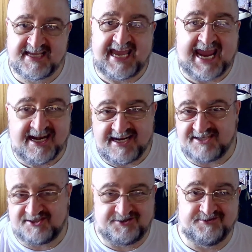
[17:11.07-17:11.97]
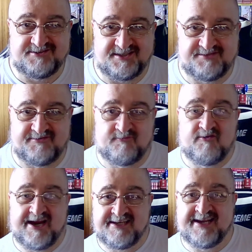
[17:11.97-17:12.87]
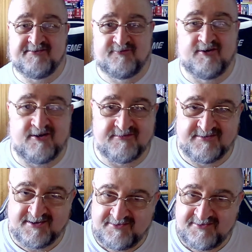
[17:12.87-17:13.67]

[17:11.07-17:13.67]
any excuses for what he did wrong.